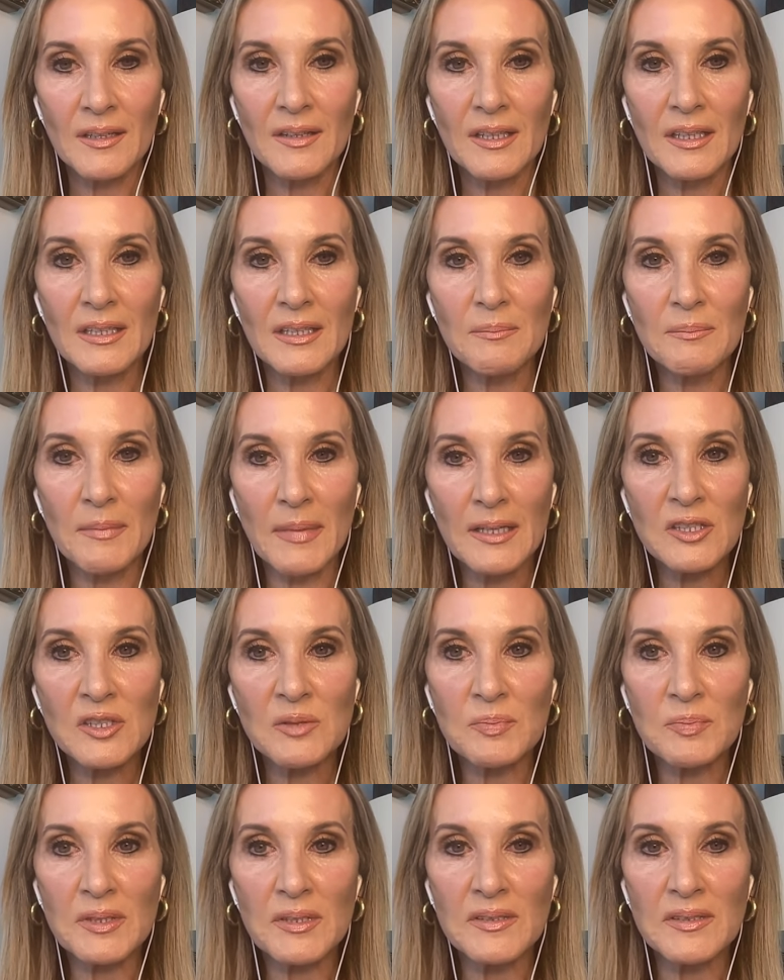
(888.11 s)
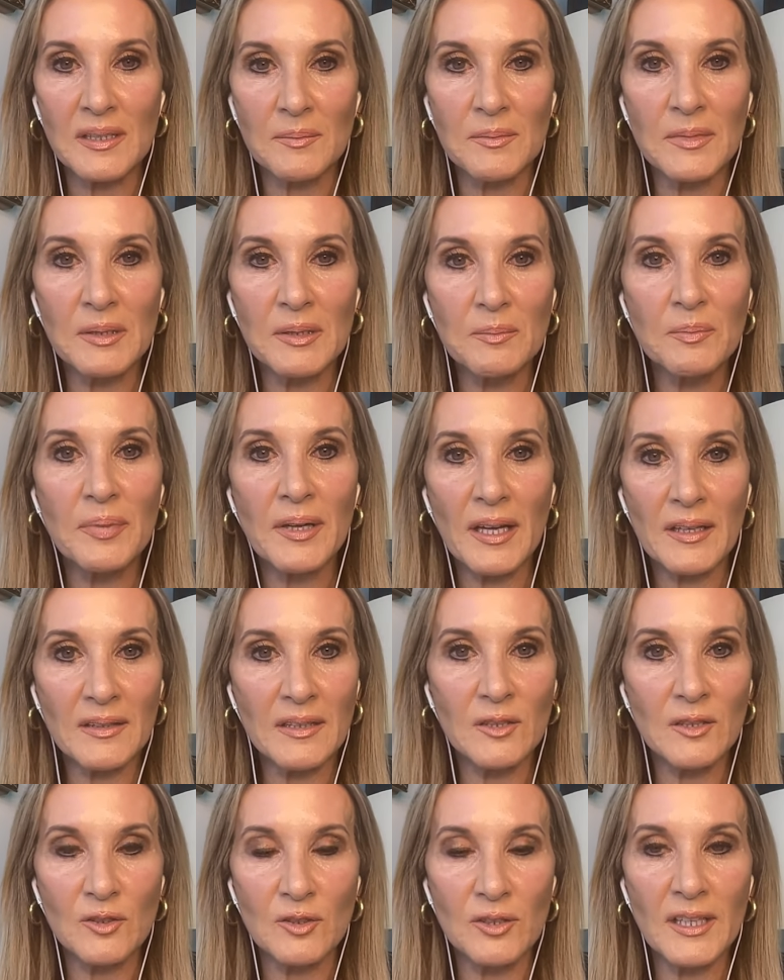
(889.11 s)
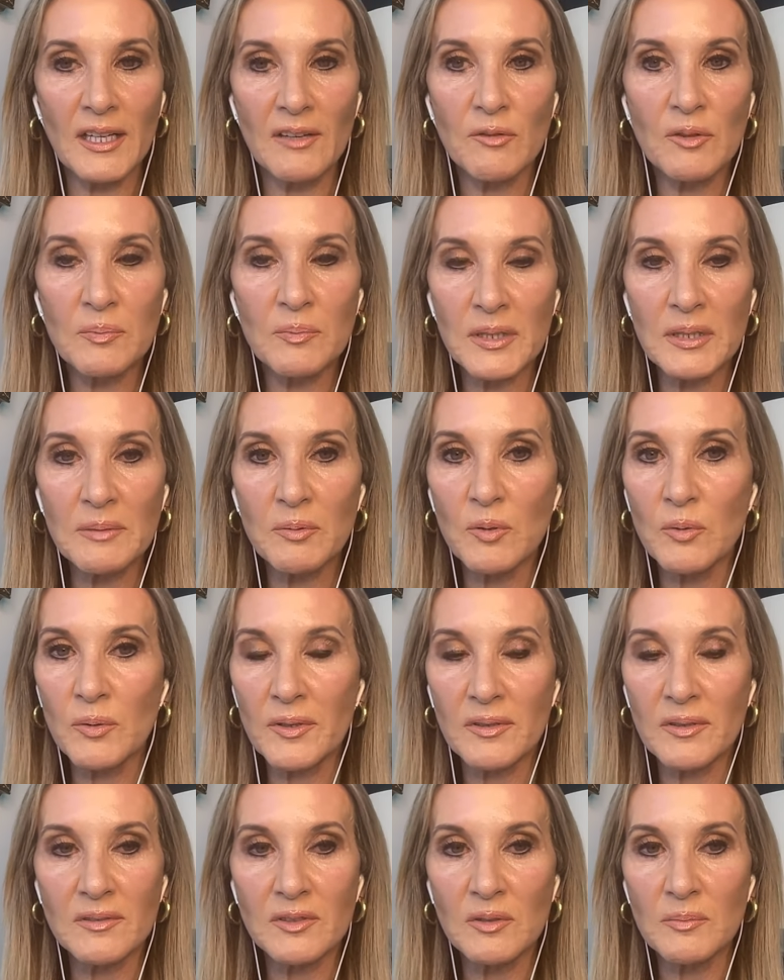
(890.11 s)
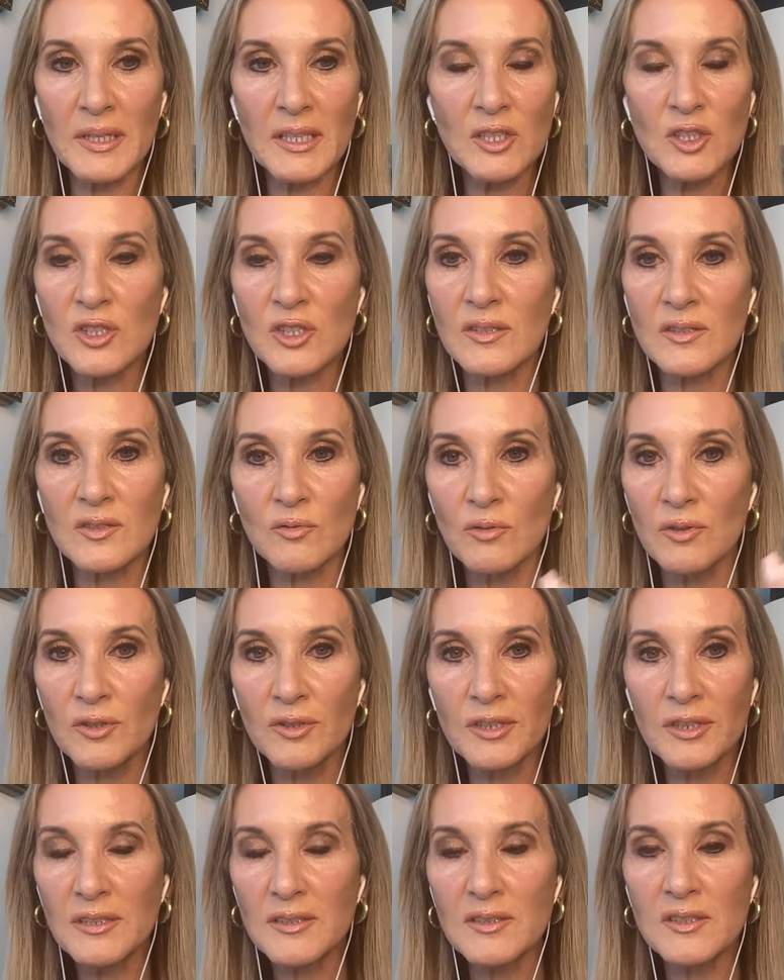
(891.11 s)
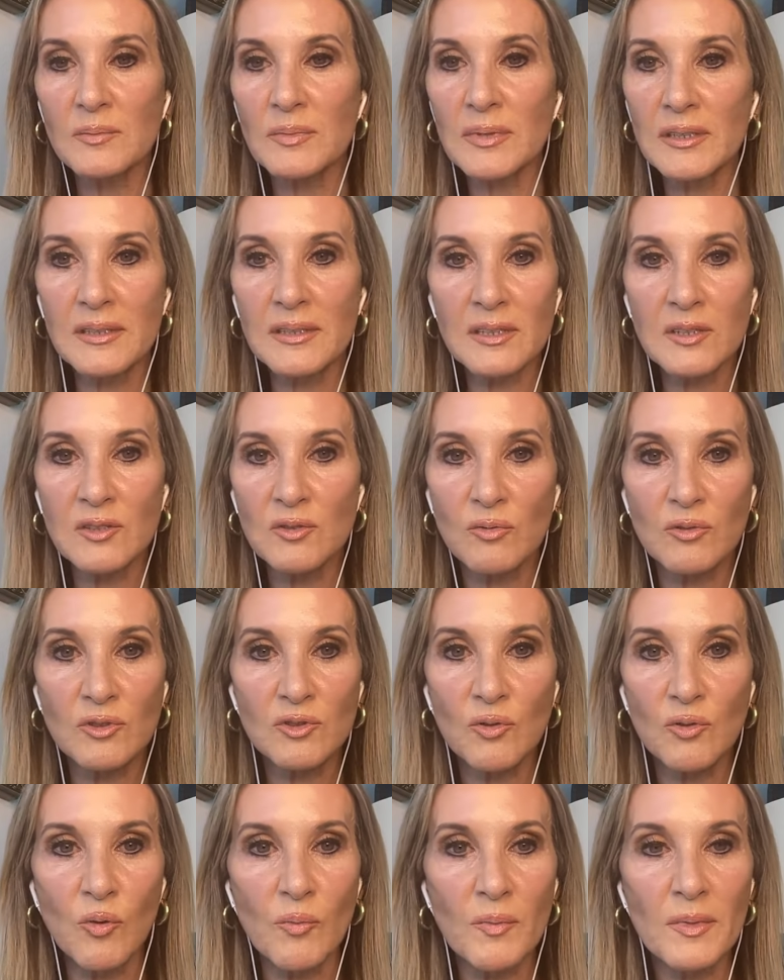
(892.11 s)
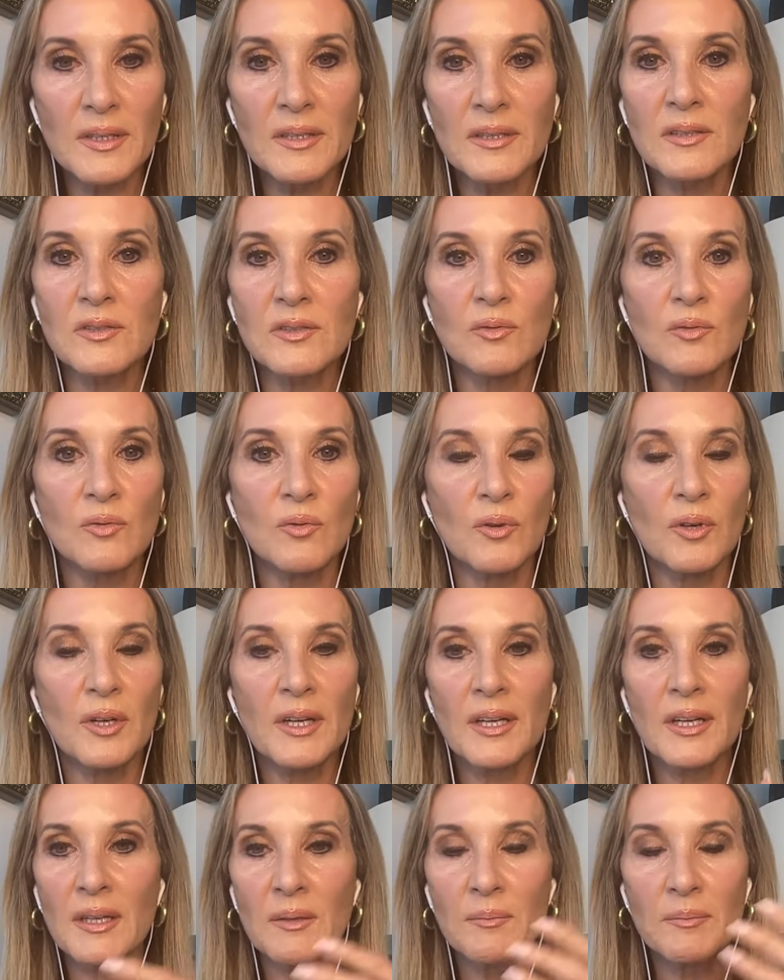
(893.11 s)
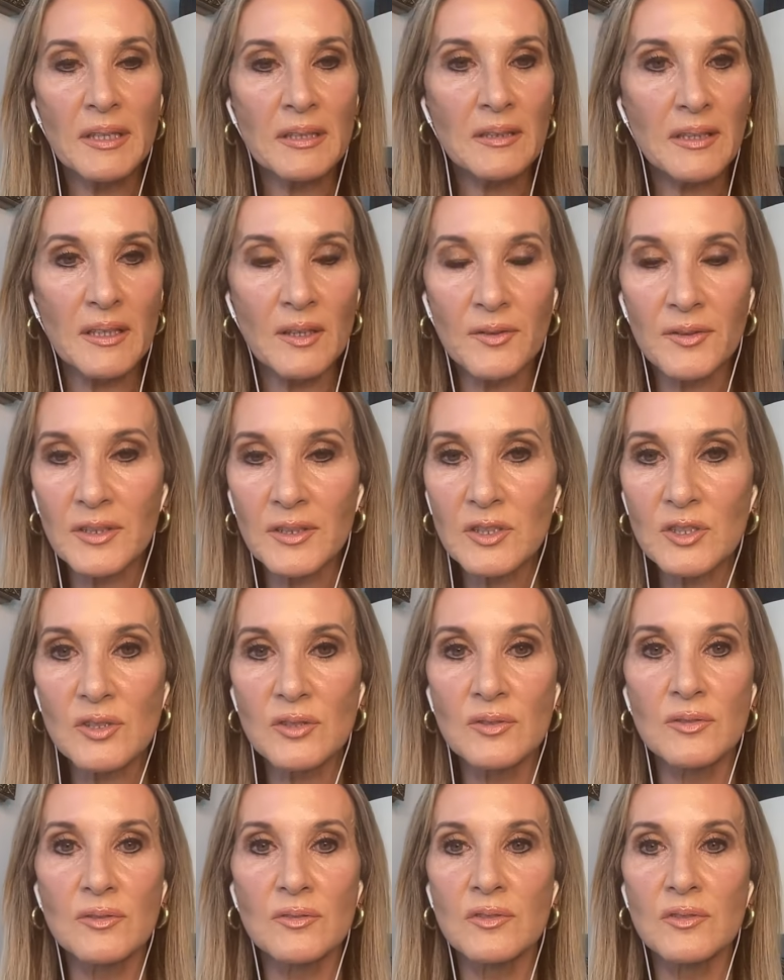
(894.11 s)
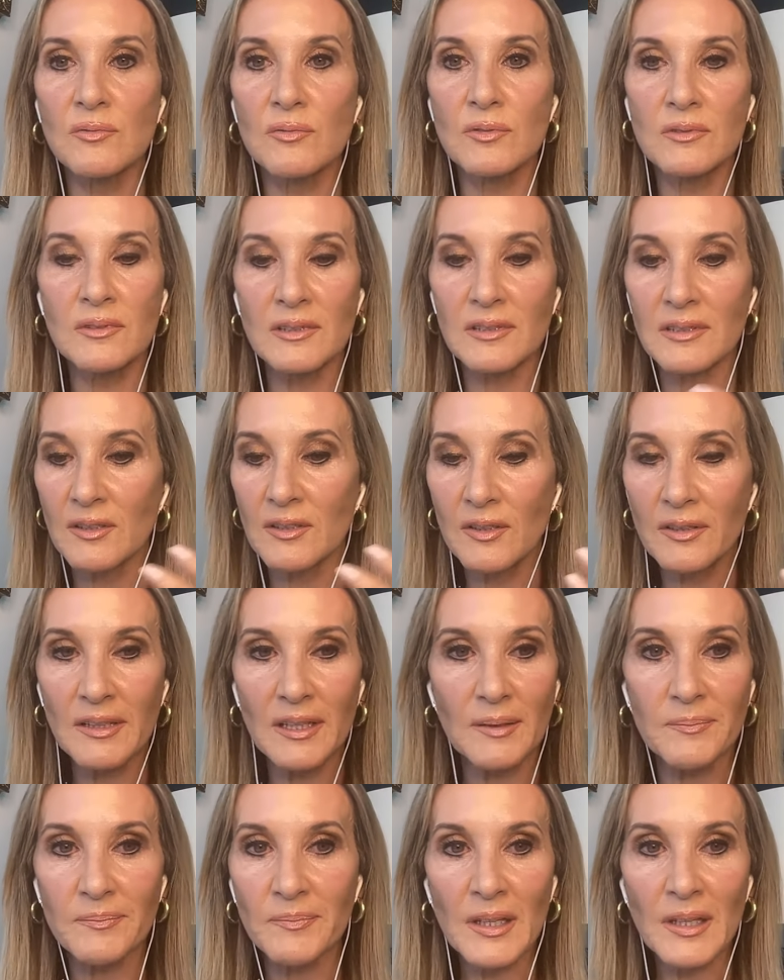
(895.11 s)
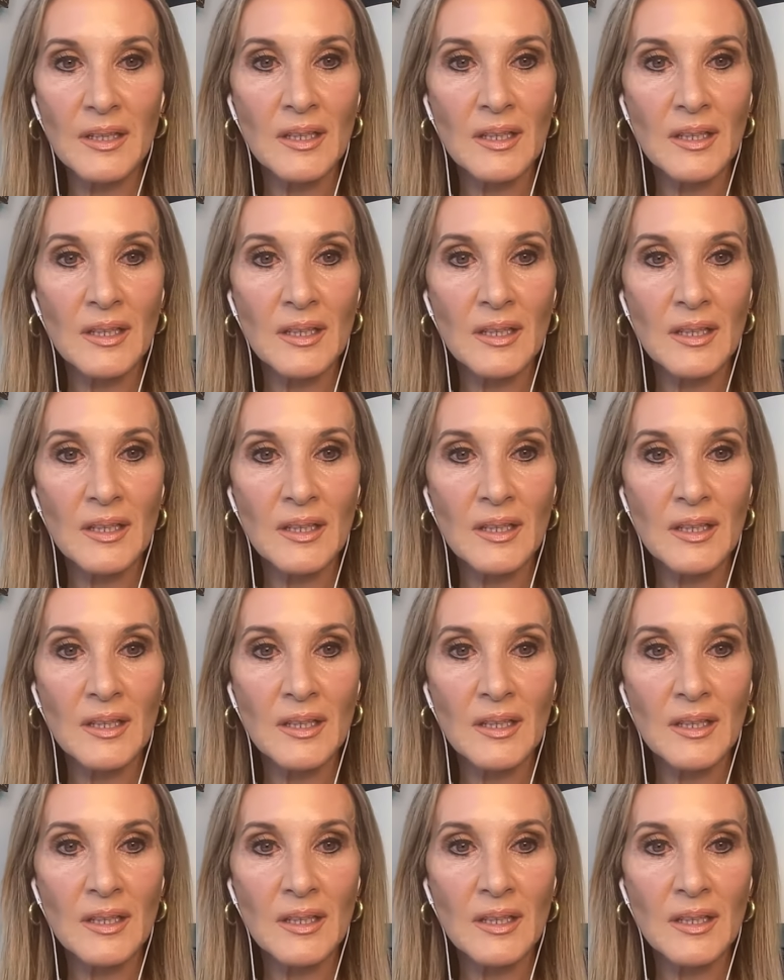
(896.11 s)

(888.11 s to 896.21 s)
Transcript: then there must be some impact that it could have with people with dementias or learning disabilities or traumas or mental health issues, you know, uh,